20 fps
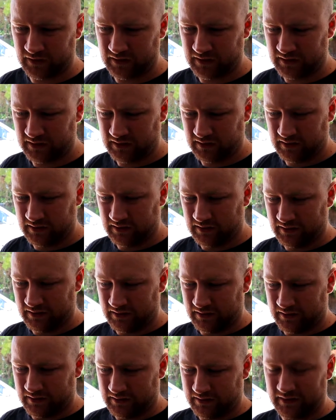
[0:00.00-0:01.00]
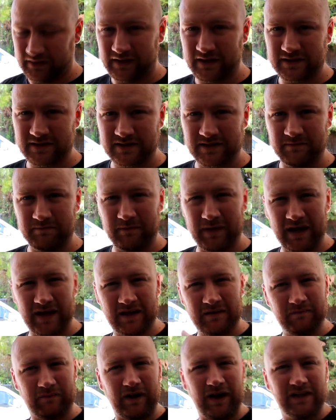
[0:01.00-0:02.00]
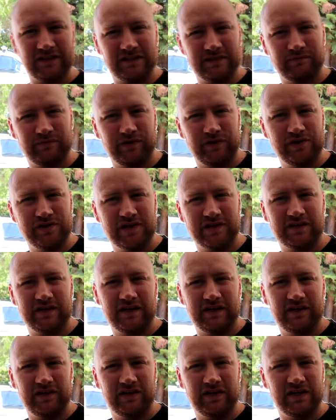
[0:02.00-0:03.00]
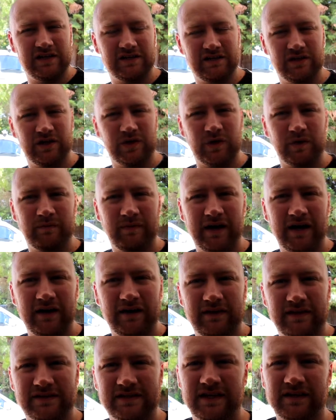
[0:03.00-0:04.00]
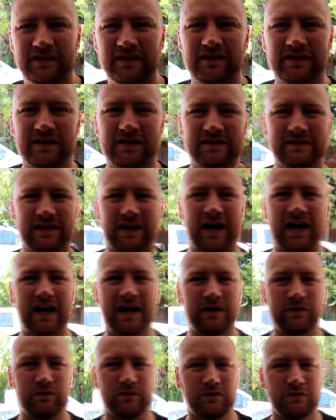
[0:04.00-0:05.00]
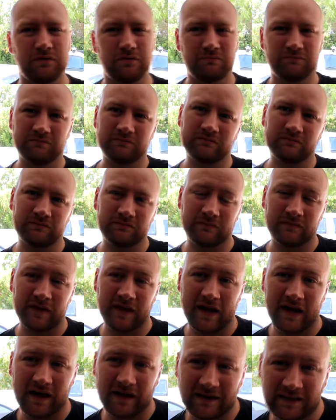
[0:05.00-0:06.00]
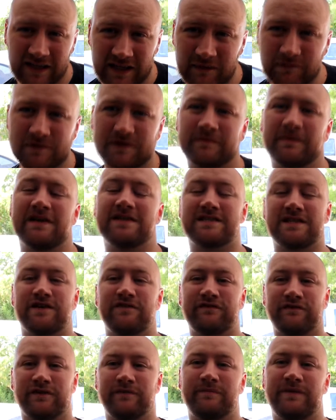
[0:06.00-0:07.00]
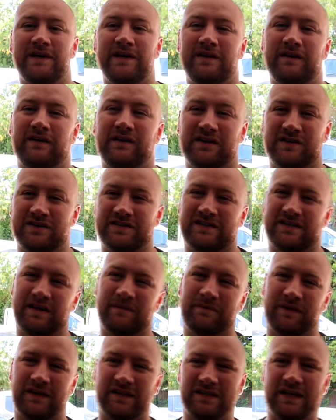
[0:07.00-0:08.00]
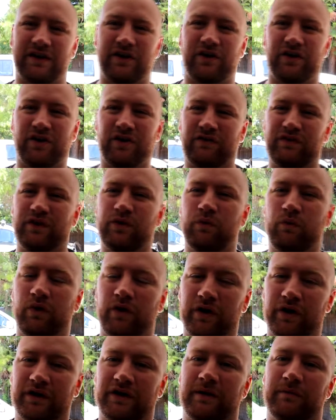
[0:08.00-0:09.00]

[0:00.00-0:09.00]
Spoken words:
I think that's the main parts of the project that you need to know about. There's other things that I will keep to myself for a bit, because some things I don't know if they'll work.